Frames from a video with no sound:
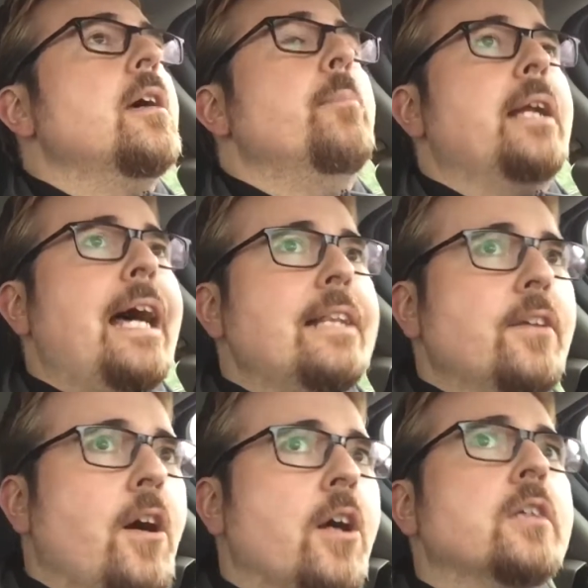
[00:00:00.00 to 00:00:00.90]
But at the
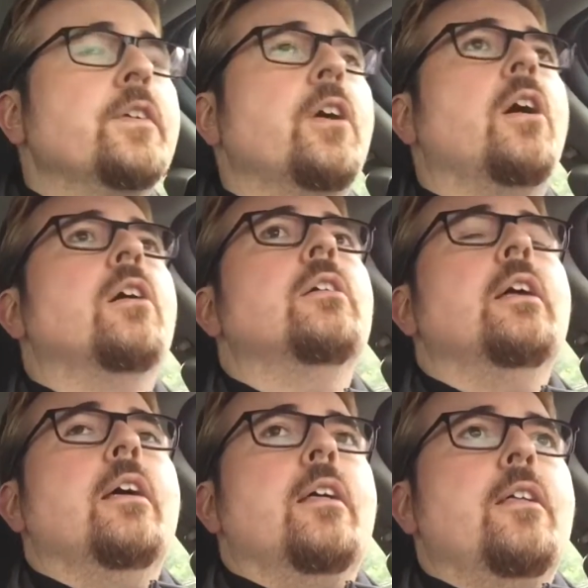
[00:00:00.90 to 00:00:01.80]
heart of it all,
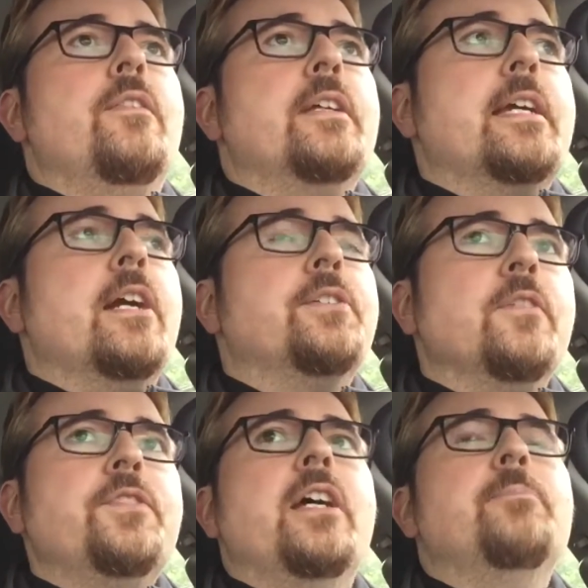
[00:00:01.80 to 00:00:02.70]
the character of
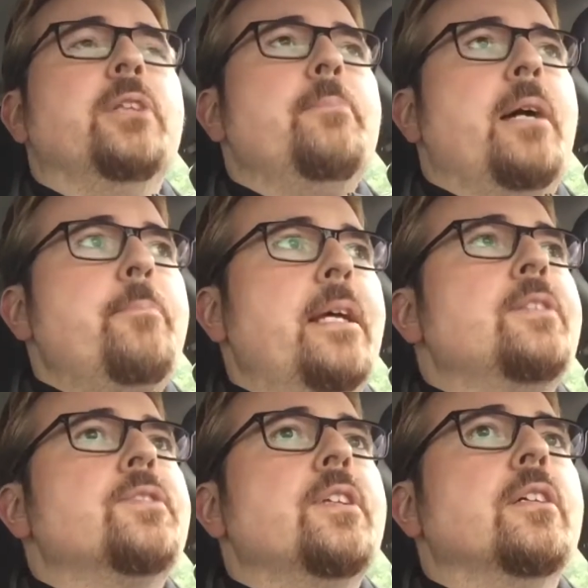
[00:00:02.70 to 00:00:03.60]
Ted, played by Ben
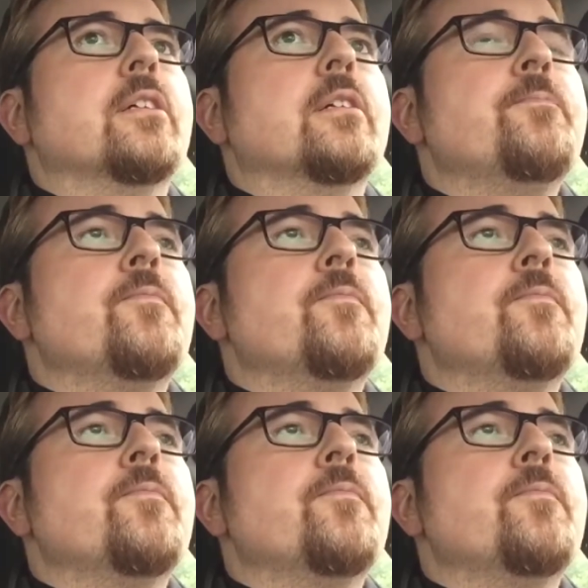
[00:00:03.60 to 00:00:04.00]
Stiller,